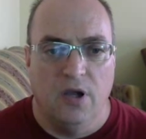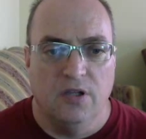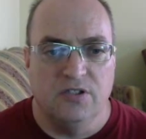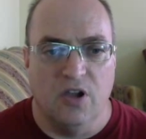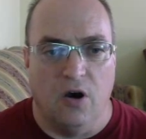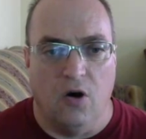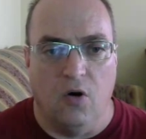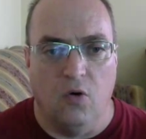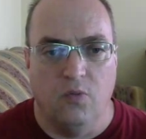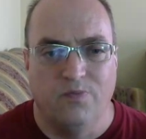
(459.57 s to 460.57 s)

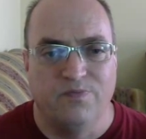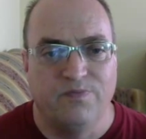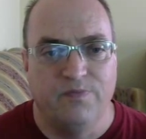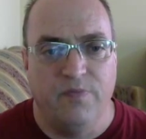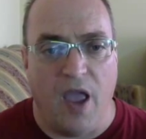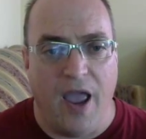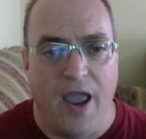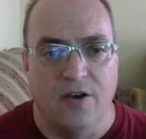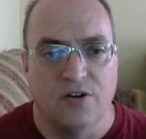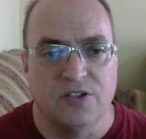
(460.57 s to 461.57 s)
So
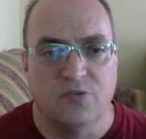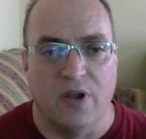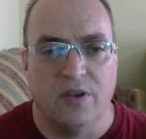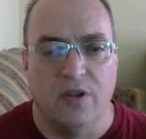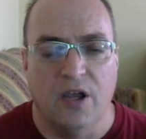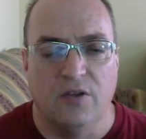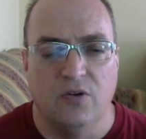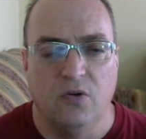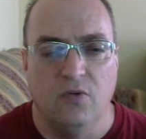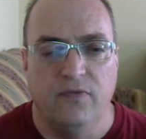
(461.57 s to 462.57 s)
and there's what uh,
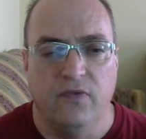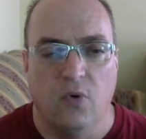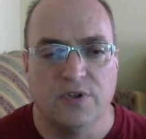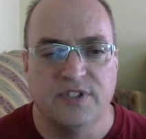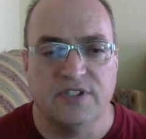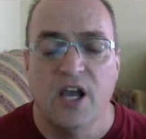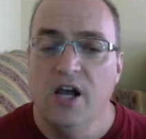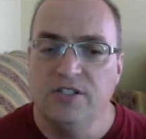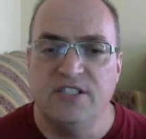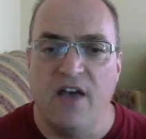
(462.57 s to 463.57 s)
two, four, six,
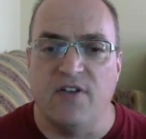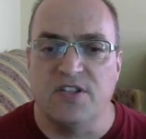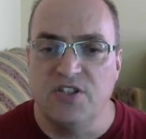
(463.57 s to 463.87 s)
seven.